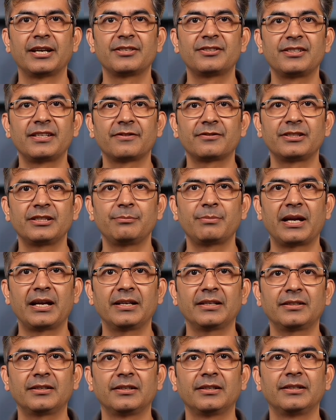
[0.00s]
SGFC
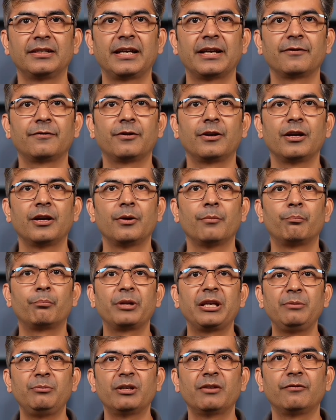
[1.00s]
Bank gave
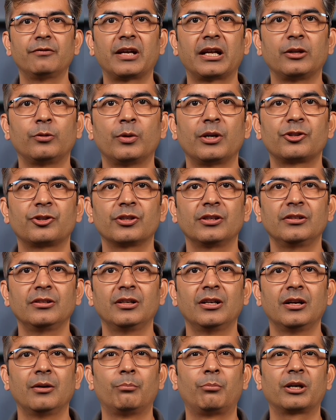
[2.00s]
premium
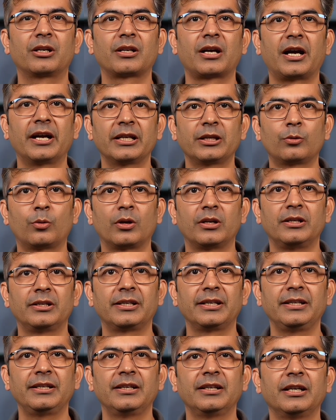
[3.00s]
valuation, but high
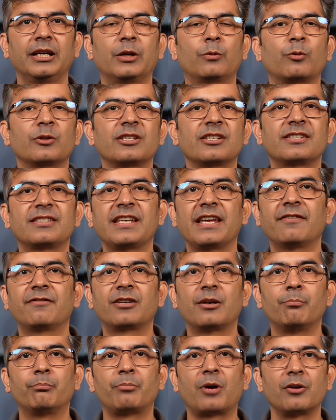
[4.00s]
quality, it was a
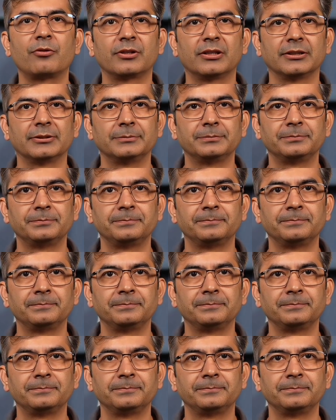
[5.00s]
safe compounder.